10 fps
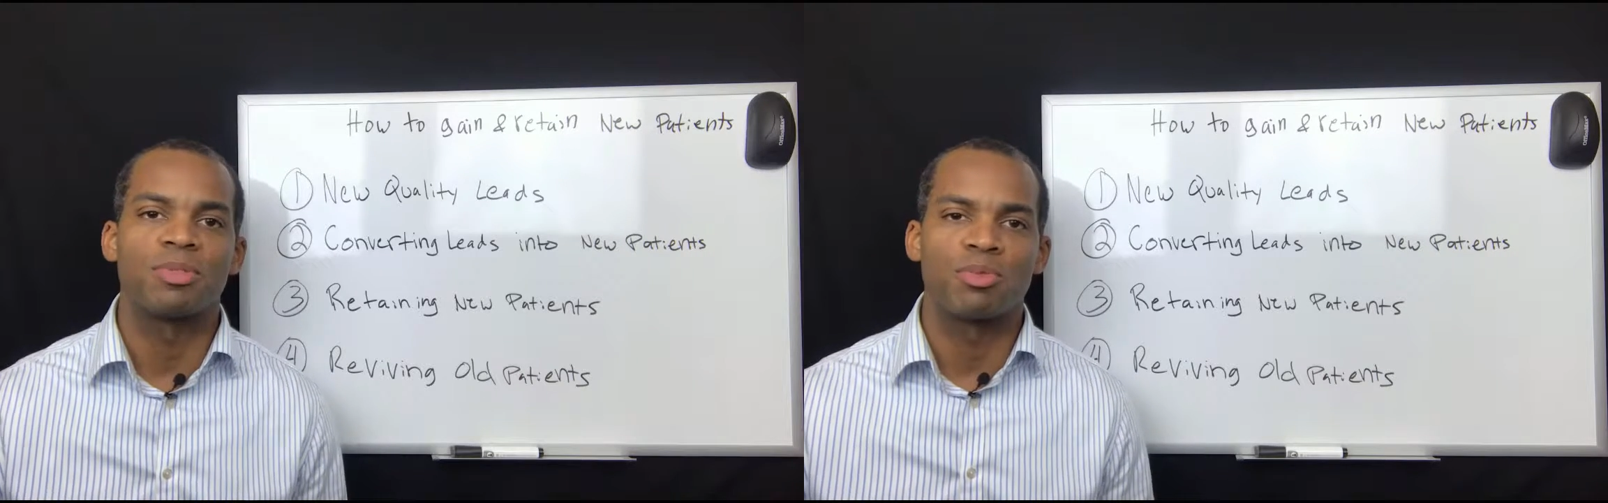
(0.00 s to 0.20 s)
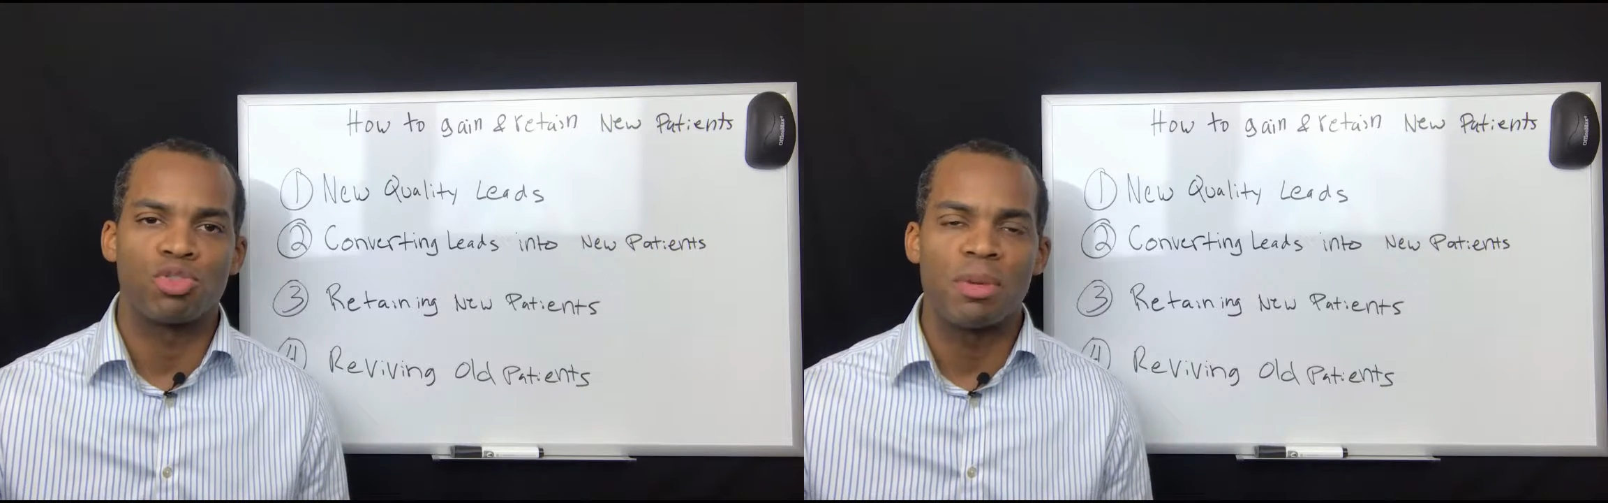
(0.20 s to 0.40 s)

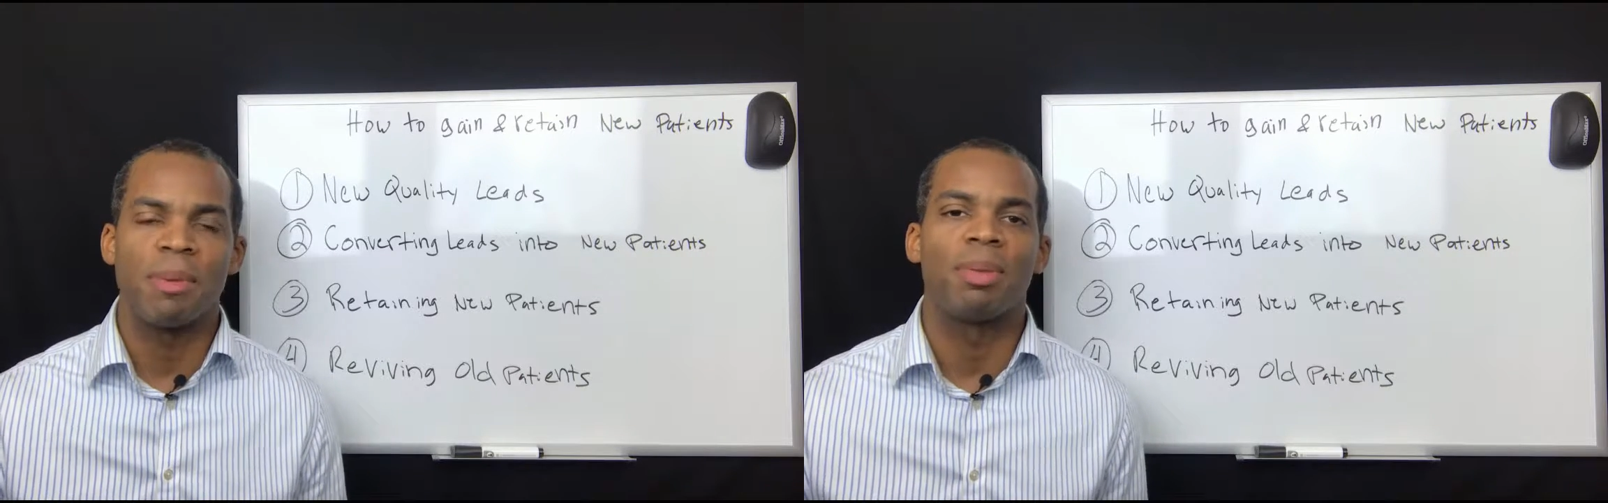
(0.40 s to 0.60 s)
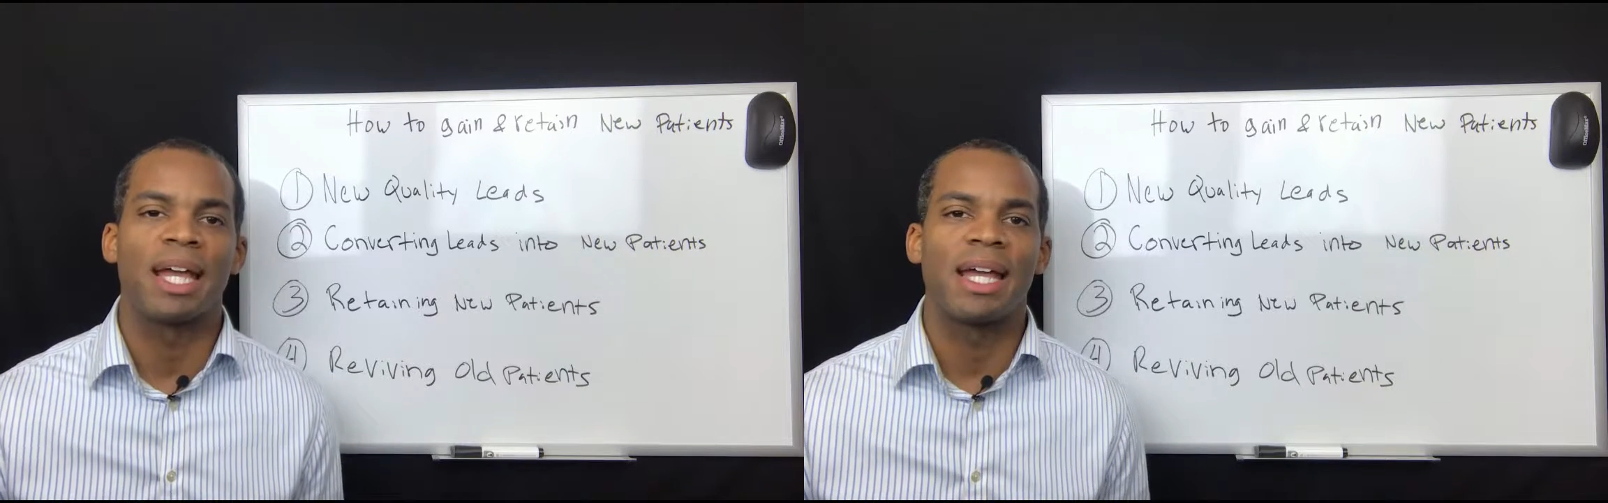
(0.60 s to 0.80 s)
some
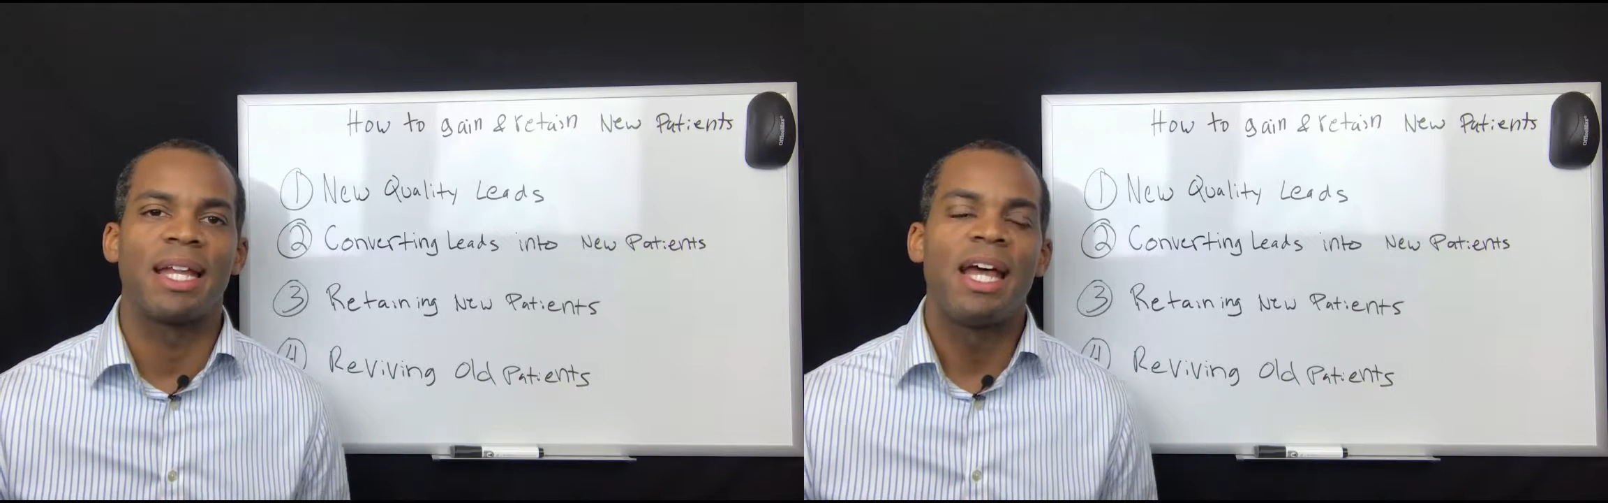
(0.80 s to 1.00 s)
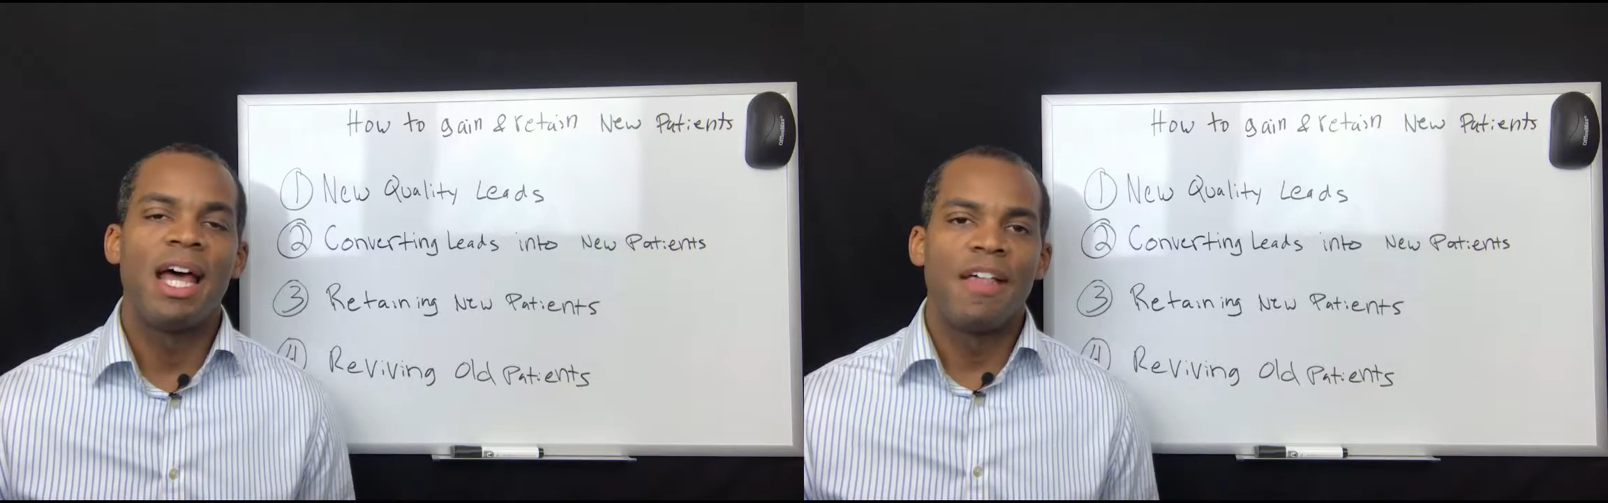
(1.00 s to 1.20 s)
treatment
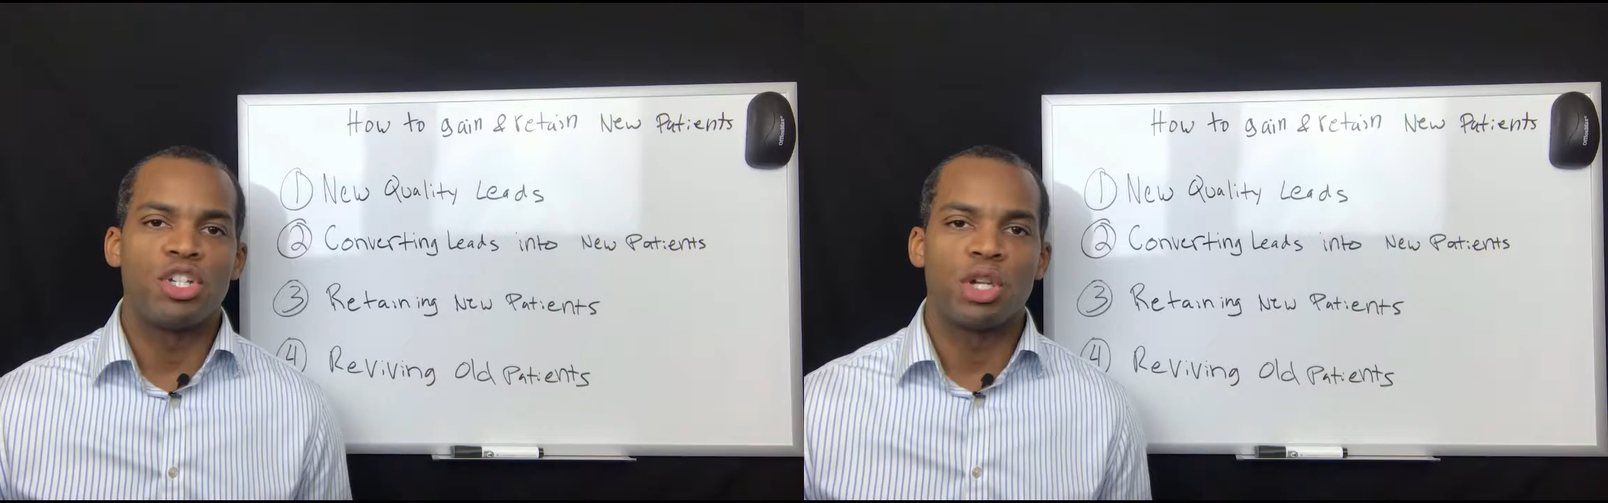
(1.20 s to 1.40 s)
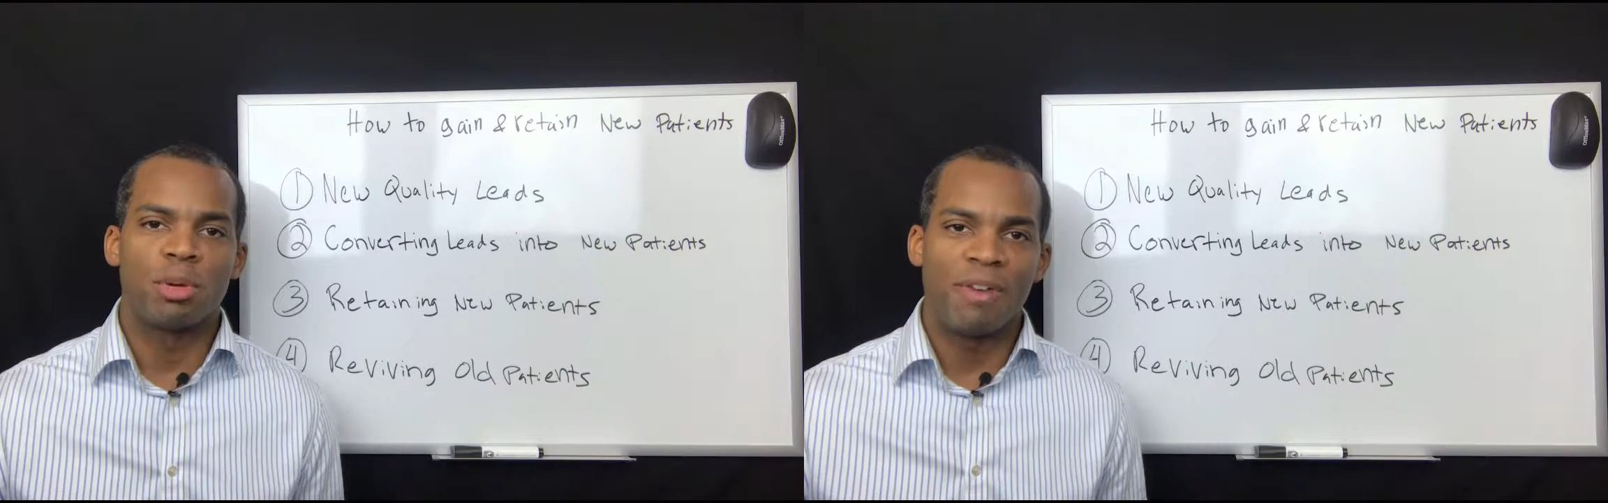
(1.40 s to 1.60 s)
plan that
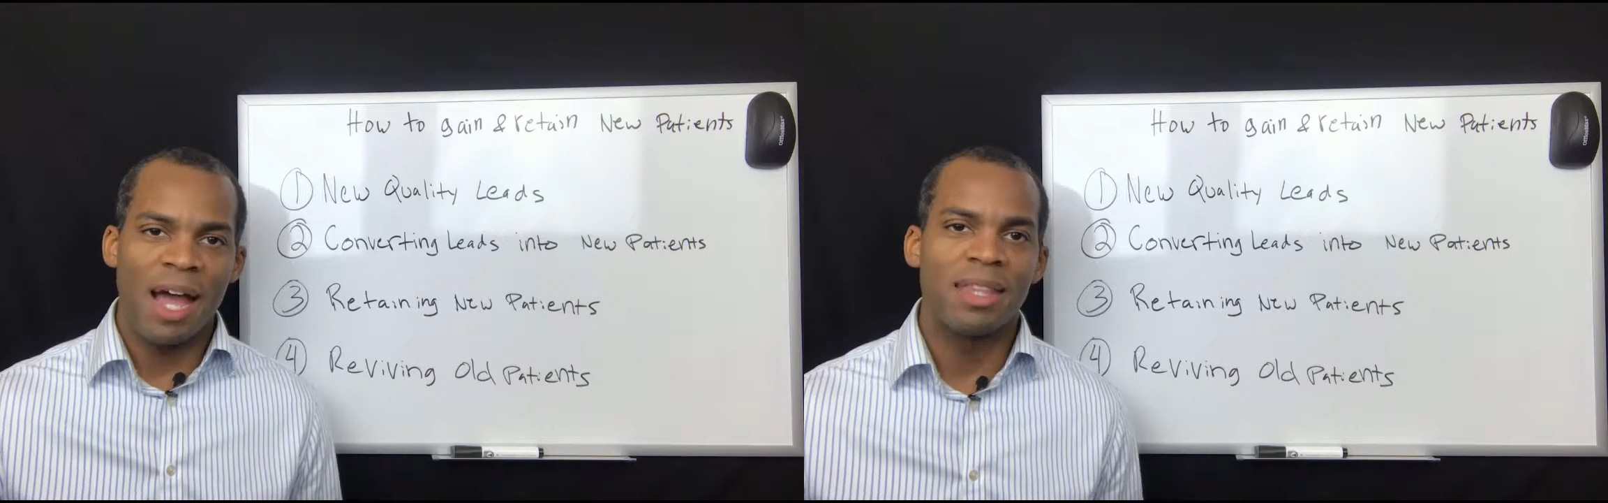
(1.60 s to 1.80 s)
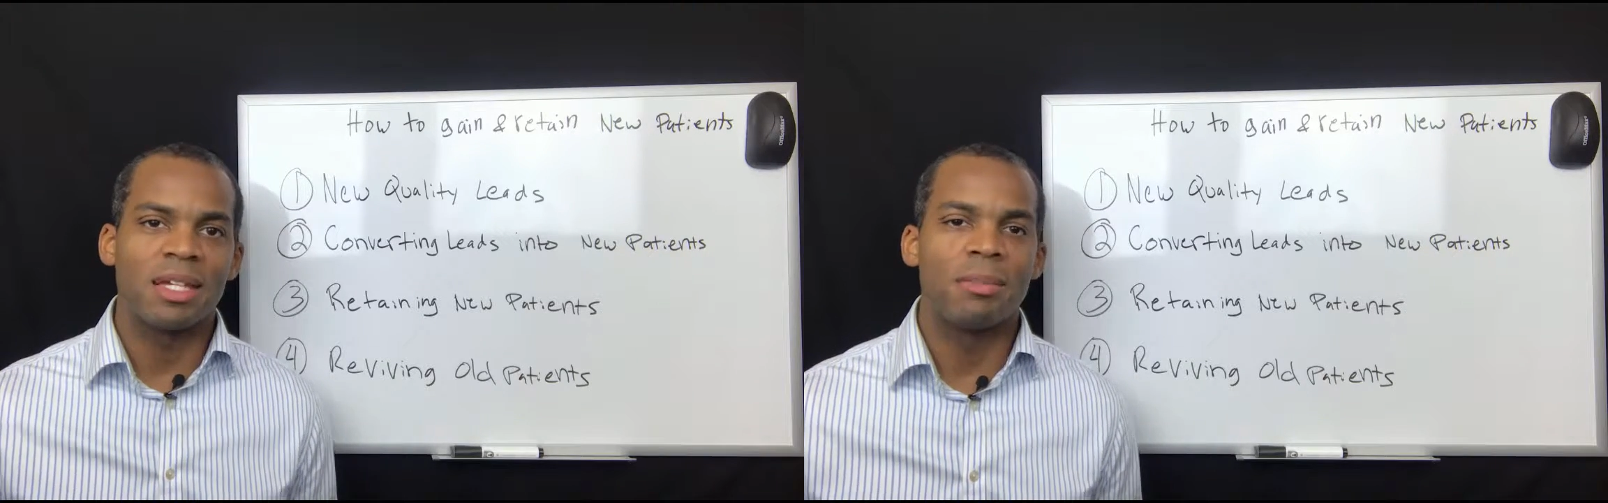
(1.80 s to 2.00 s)
you can
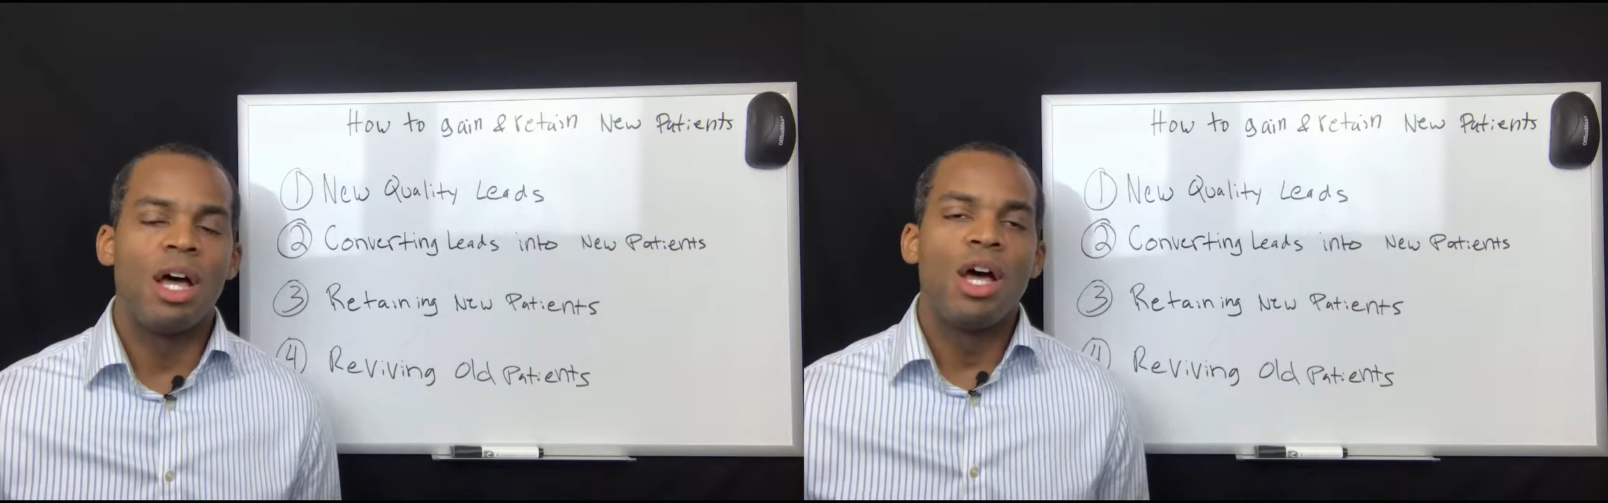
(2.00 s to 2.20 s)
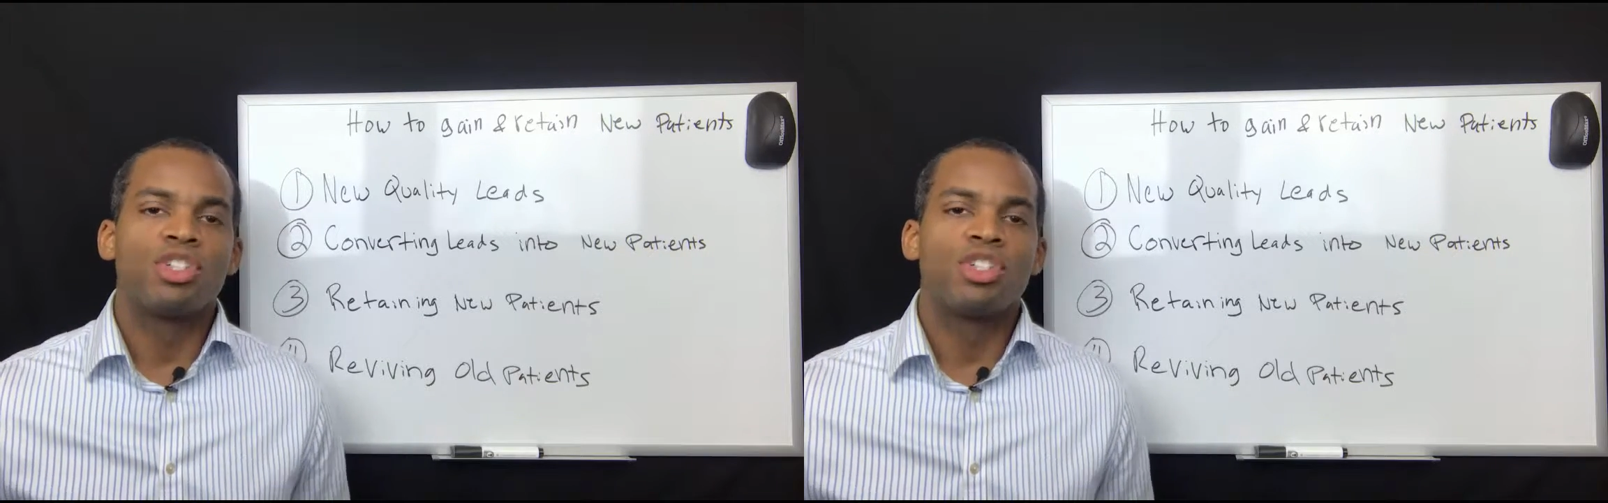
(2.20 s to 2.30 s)
provide them